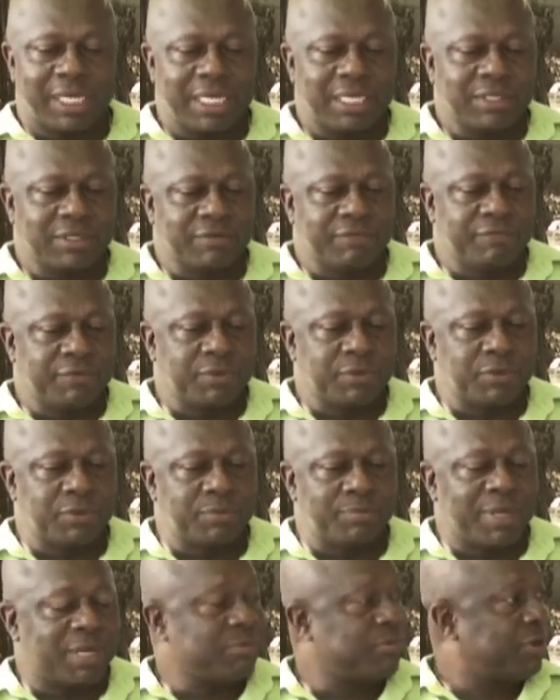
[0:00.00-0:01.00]
I
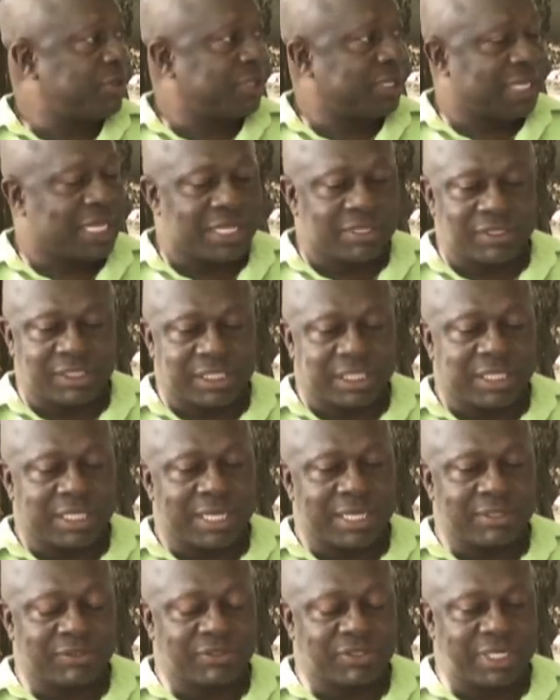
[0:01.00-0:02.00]
interviewed my brother Hansel
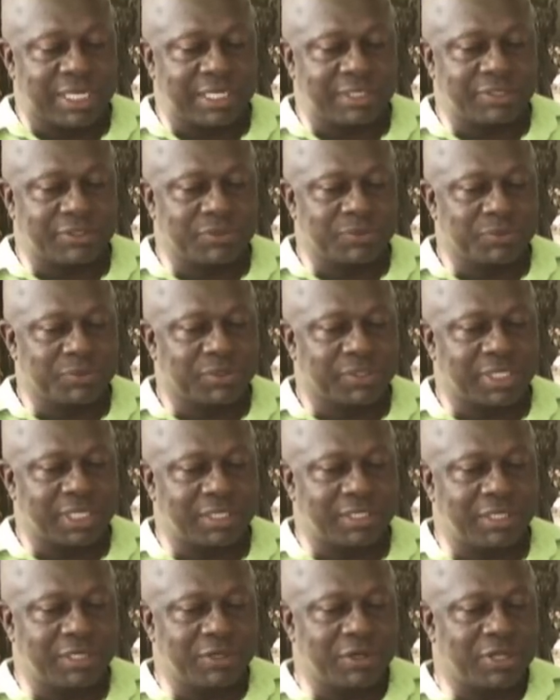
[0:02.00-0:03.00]
last night who
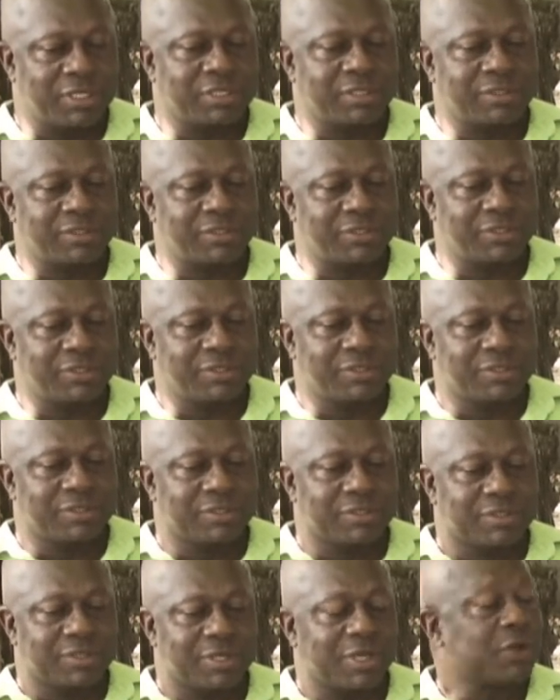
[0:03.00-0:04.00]
said he got
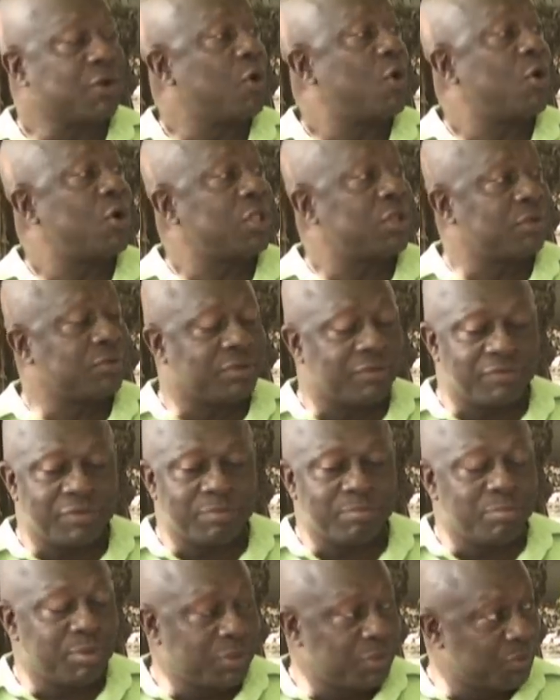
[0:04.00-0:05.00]
a call out of
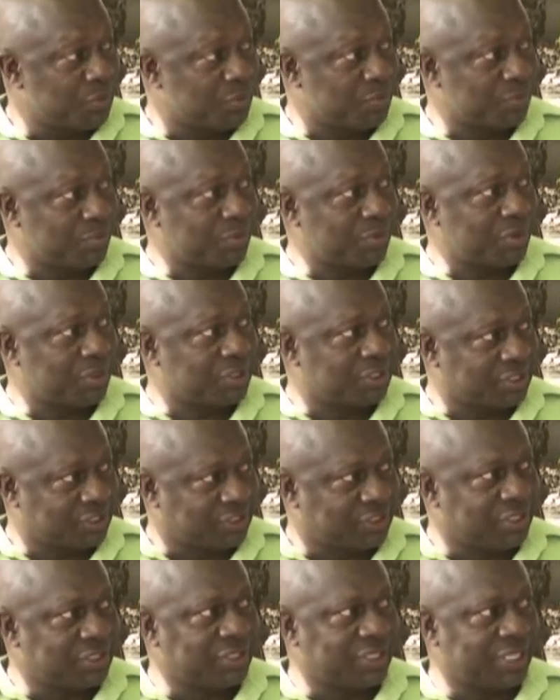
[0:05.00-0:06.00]
the blue on
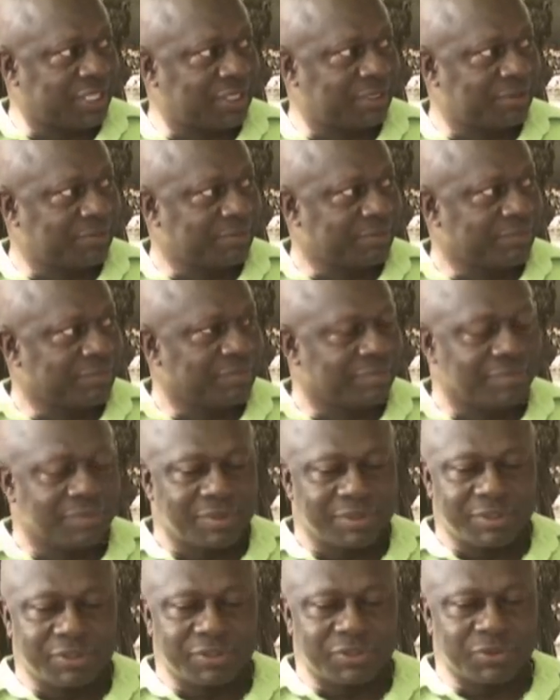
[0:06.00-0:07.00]
a Sunday
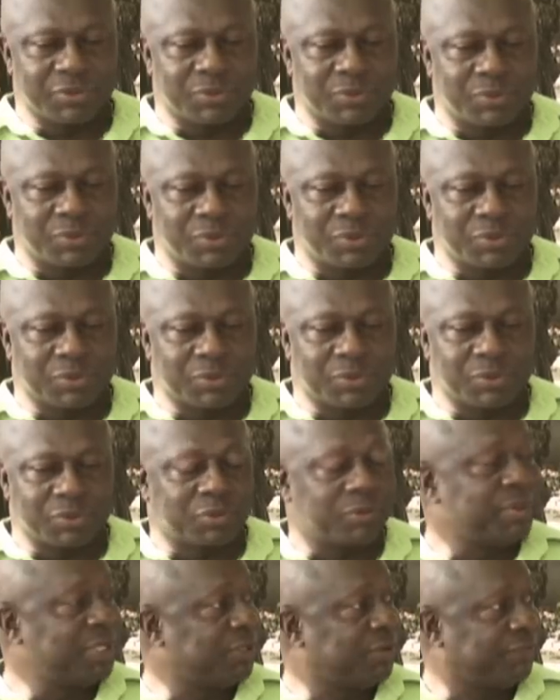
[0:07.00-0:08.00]
to,
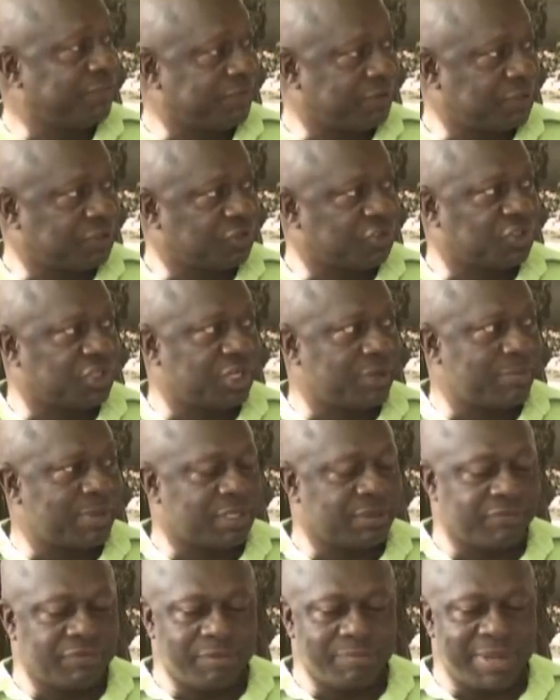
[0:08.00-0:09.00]
to, to be first
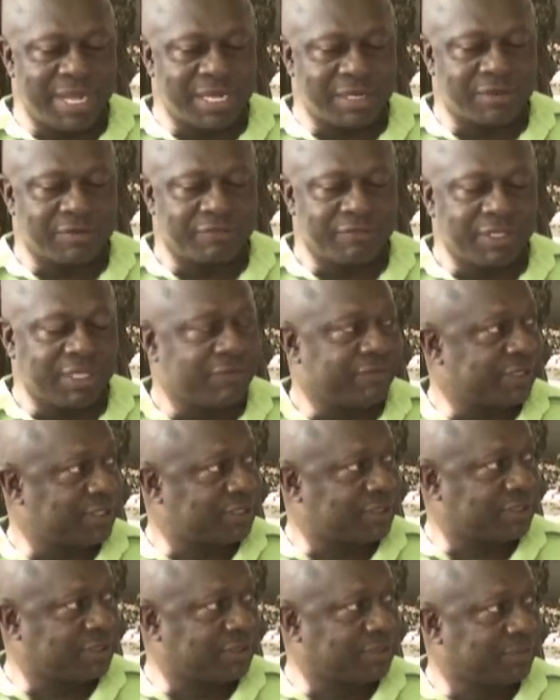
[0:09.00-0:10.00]
chairman of the Bank of
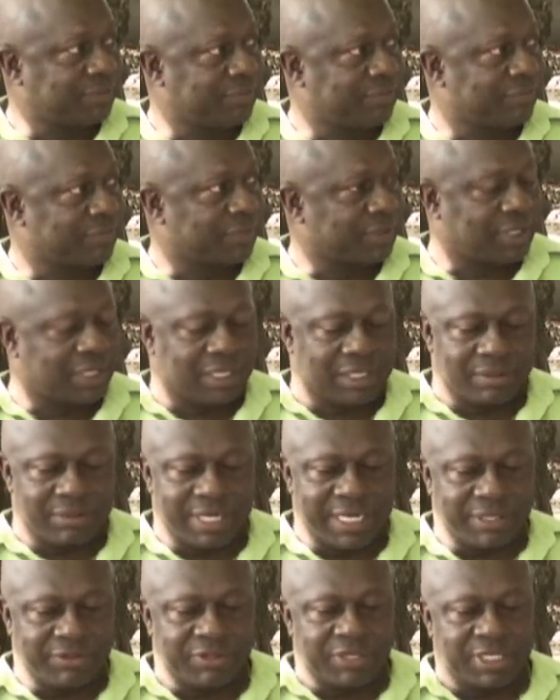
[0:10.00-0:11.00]
Nevis in